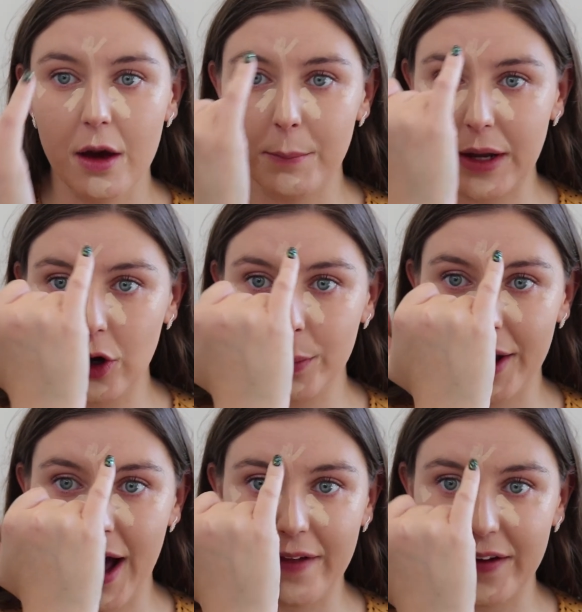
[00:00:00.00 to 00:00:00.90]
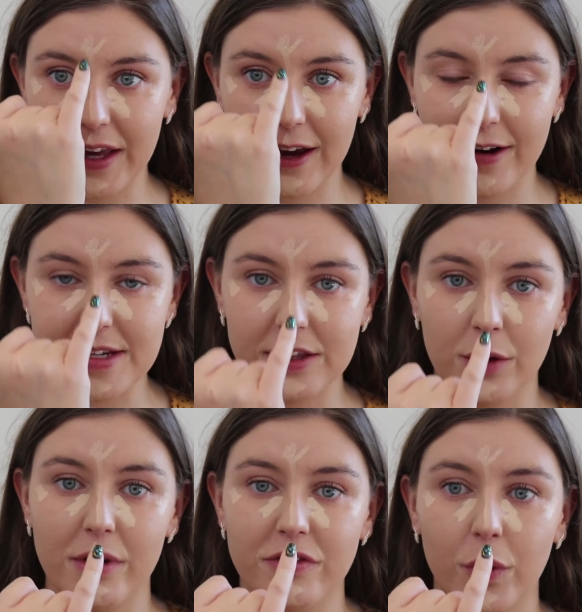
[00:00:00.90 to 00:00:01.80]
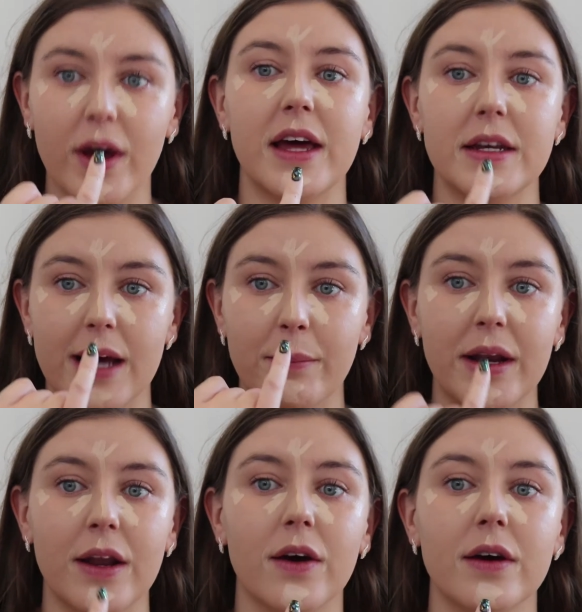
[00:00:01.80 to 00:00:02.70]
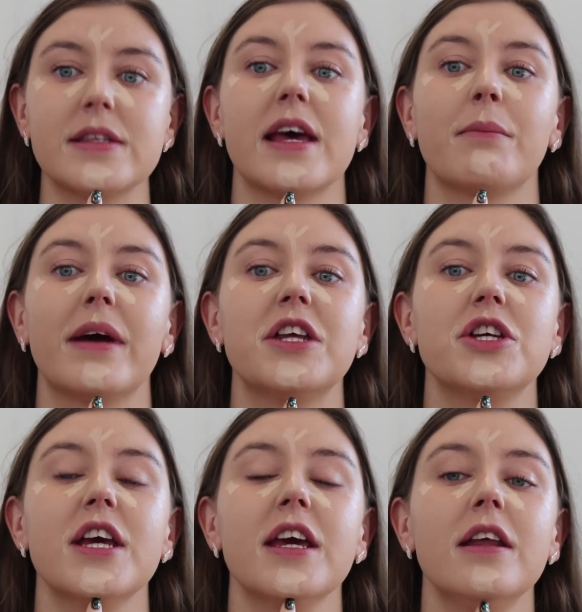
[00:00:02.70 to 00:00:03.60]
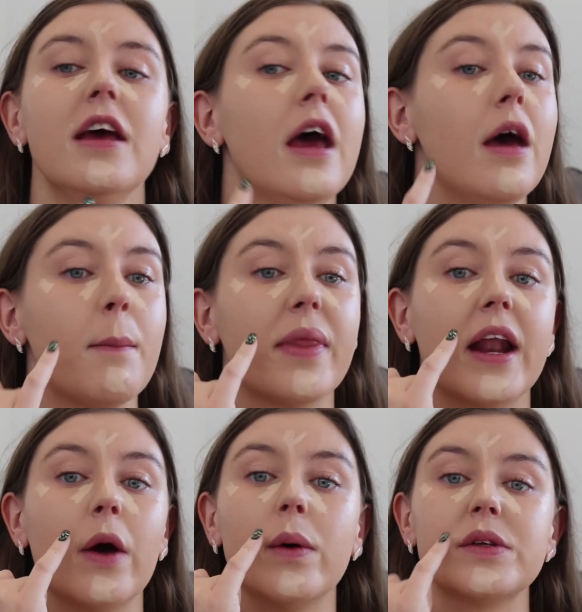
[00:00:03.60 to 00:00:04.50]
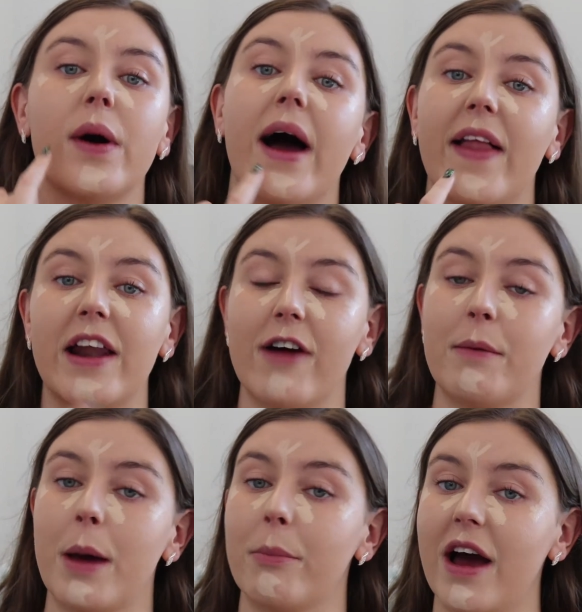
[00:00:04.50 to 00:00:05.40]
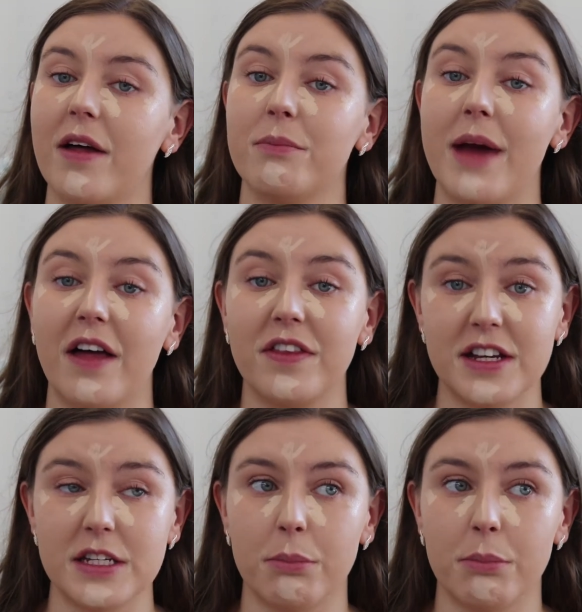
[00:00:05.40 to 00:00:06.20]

My normal highlighting areas along my forehead, down my nose and my chin, but then I also highlight around my mouth just to